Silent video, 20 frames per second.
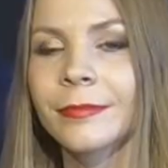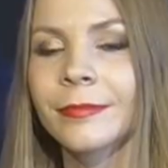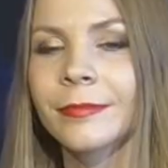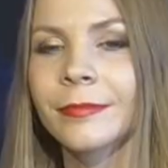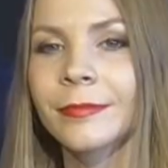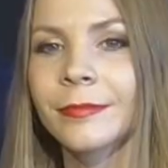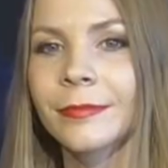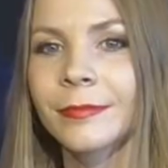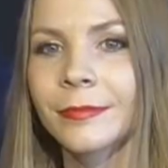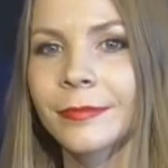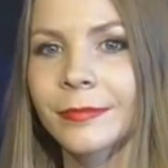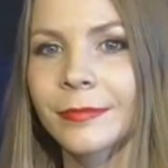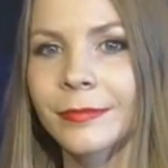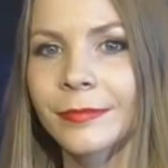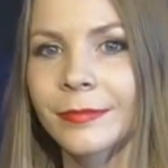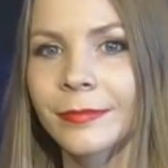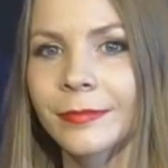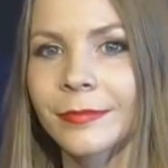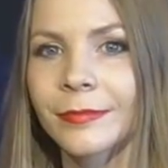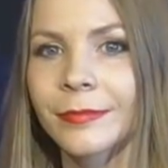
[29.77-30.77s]

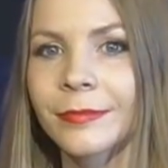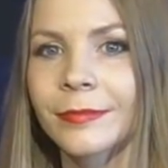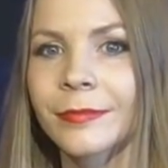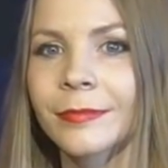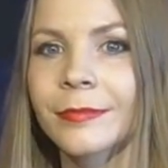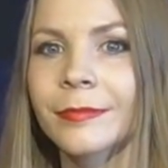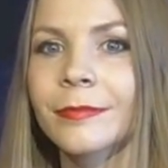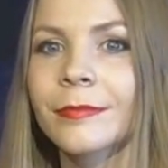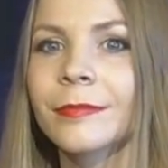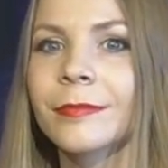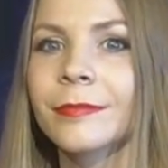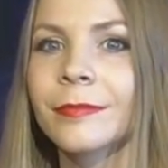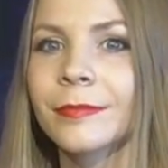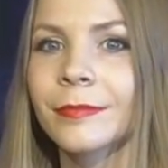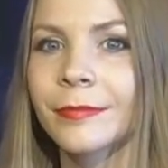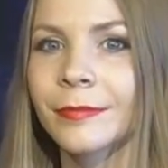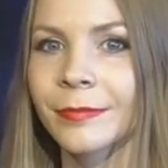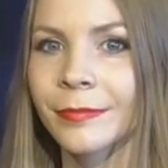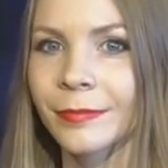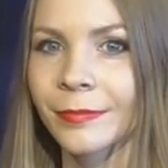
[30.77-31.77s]

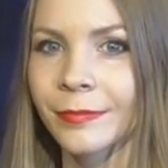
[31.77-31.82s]
[no speech]